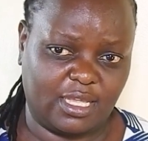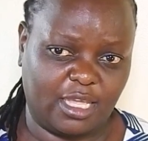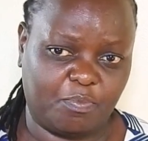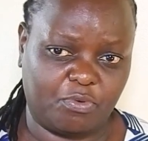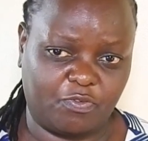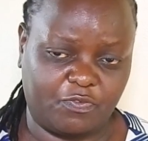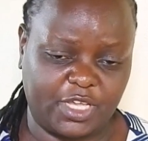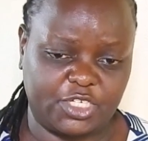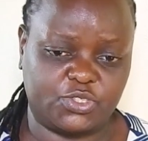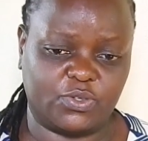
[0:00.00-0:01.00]
a
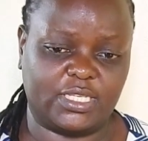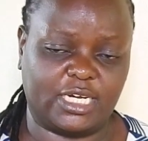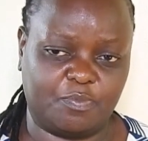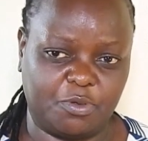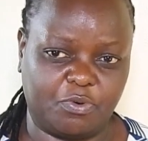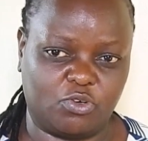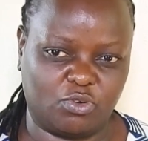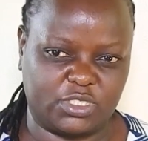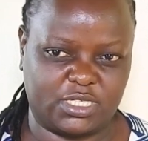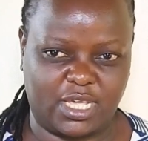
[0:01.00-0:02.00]
profession that people
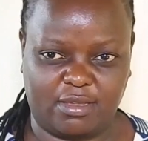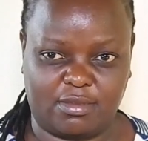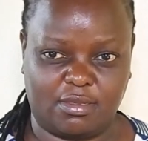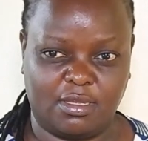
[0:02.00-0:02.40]
don't like.